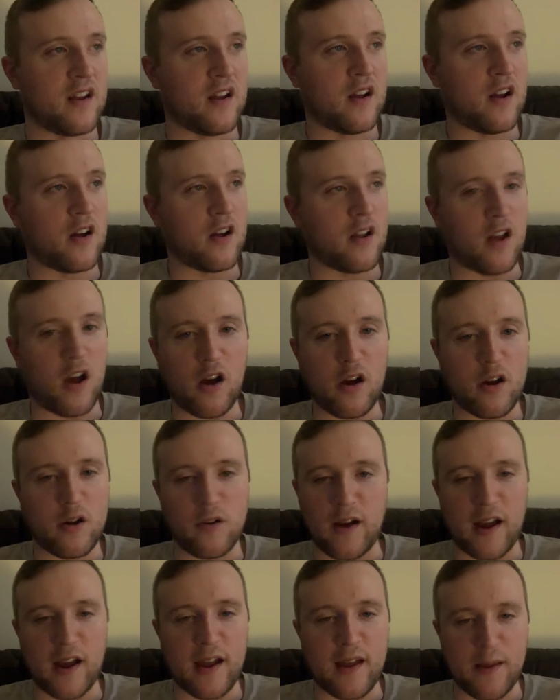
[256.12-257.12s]

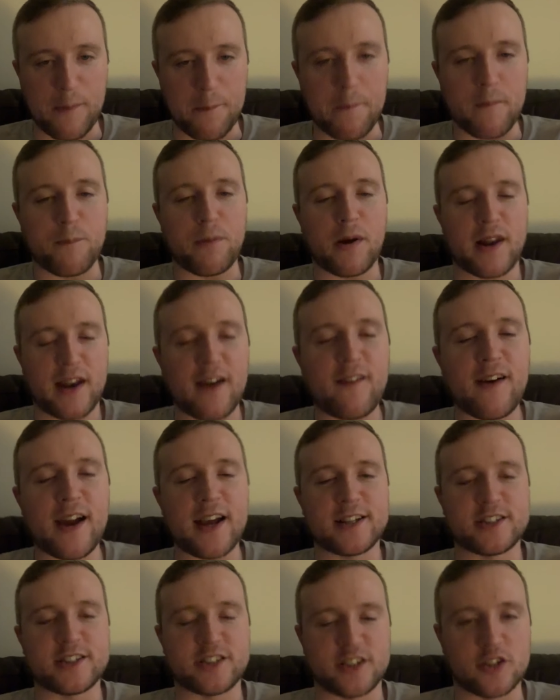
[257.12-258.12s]
Oh, put their
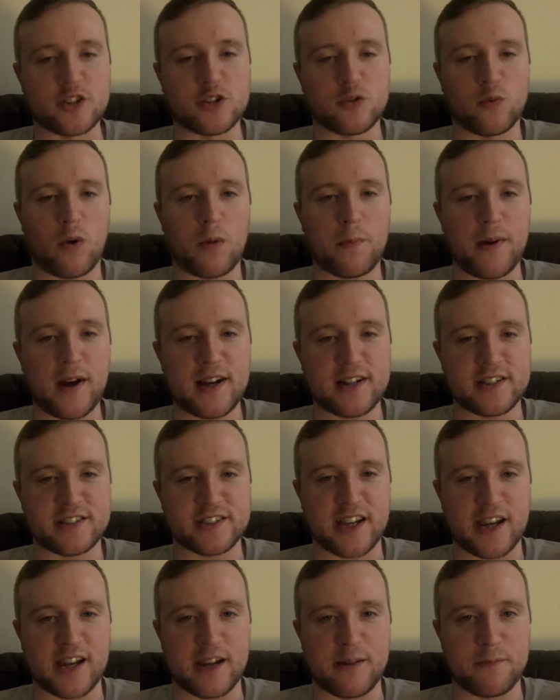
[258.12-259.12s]
eggs into one
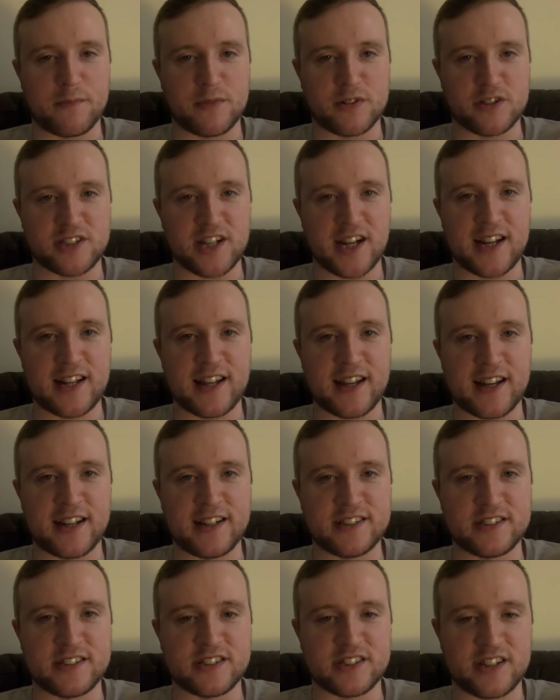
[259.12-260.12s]
basket,
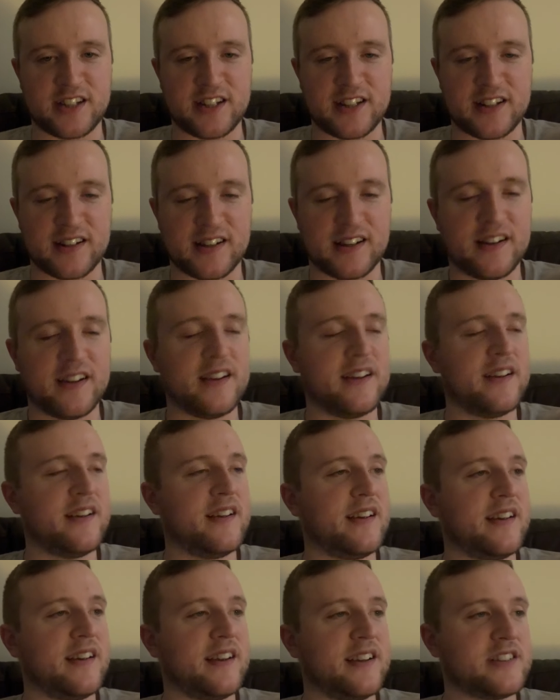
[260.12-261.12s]
Mercedes.
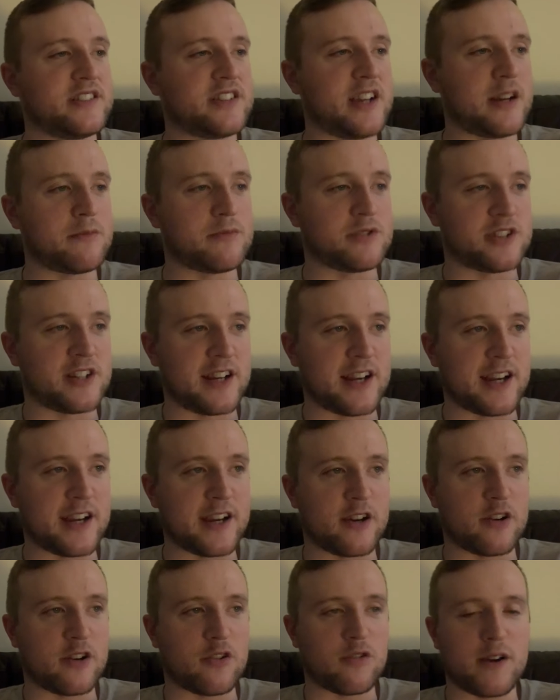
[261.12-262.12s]
It's absolutely
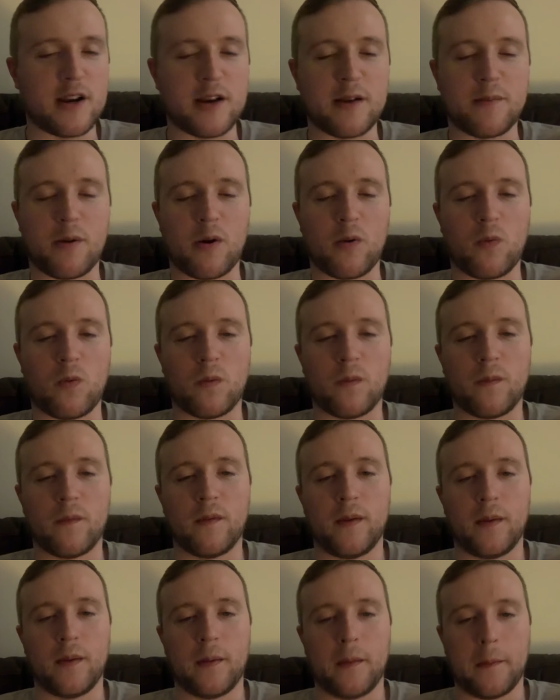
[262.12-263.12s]
incredible
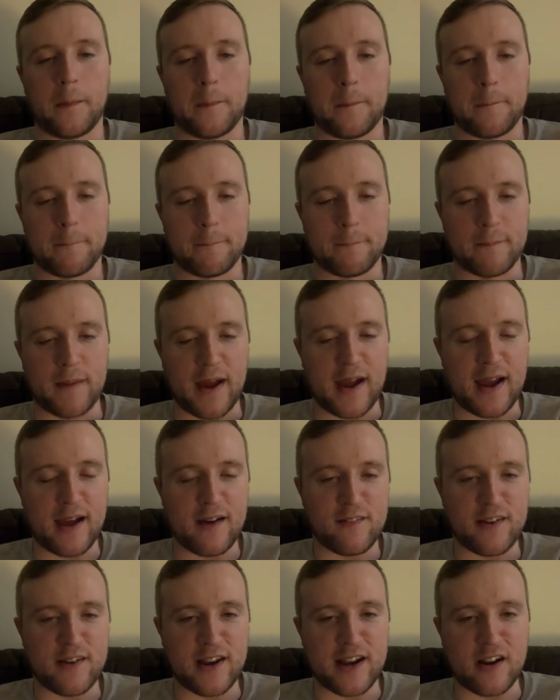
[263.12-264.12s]

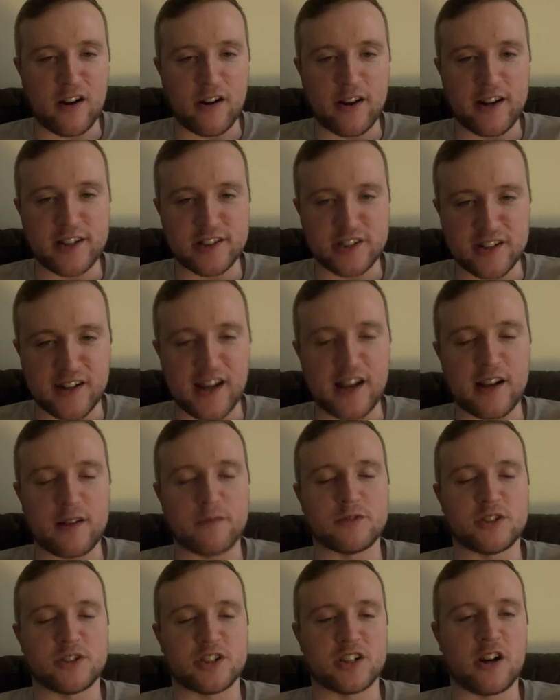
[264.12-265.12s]
how they finally
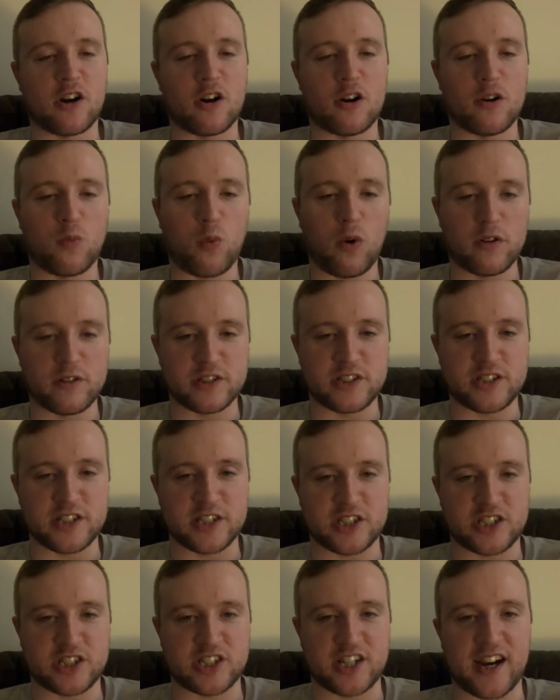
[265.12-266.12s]
developed the car once
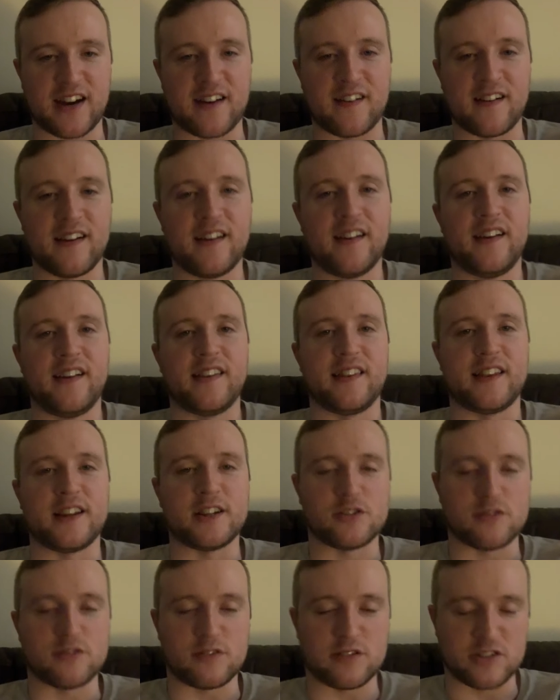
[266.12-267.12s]
this year.
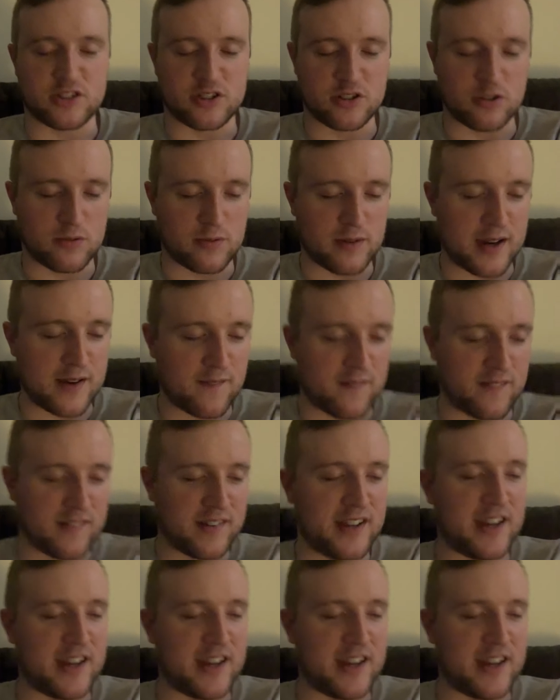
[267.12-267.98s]
That's what I was talking about.